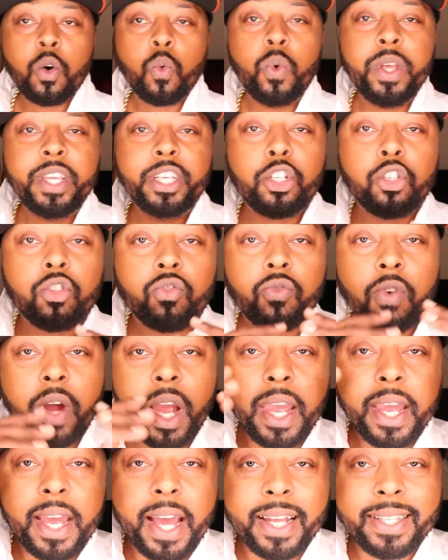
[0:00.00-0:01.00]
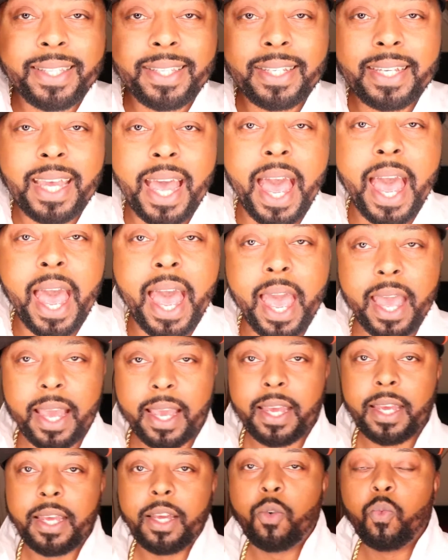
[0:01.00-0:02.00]
We straight
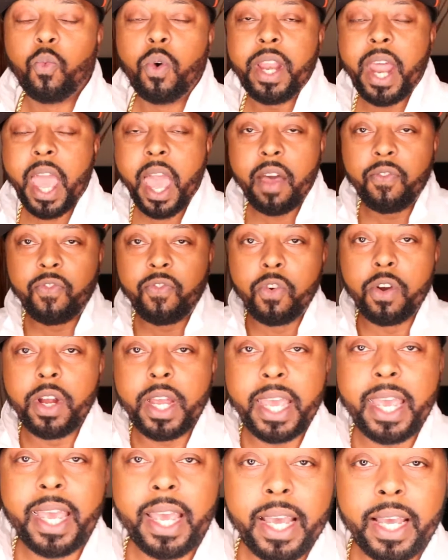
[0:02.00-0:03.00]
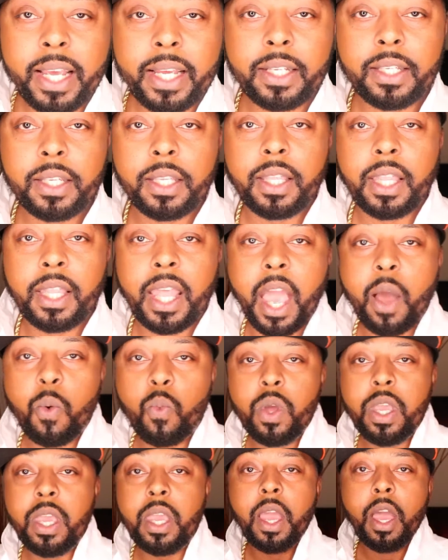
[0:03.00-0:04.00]
attack whatever it is that
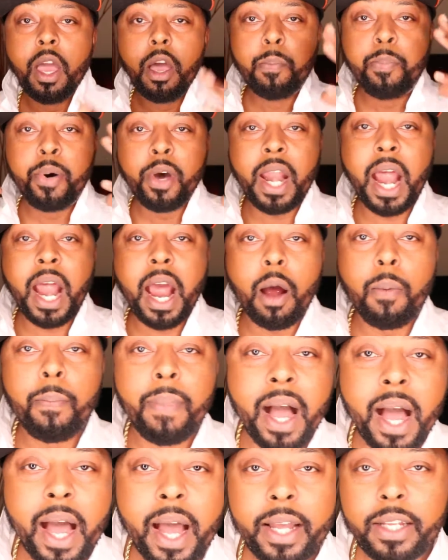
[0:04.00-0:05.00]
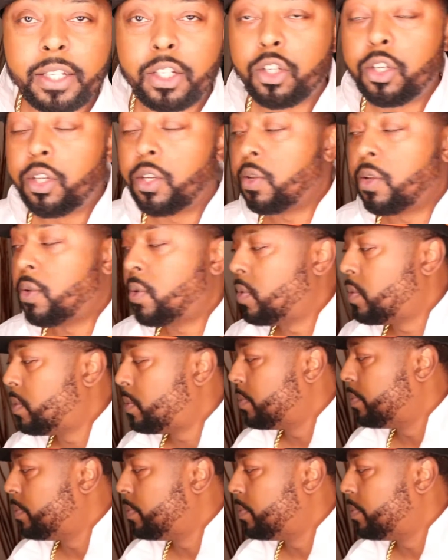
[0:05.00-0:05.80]
we put our minds to.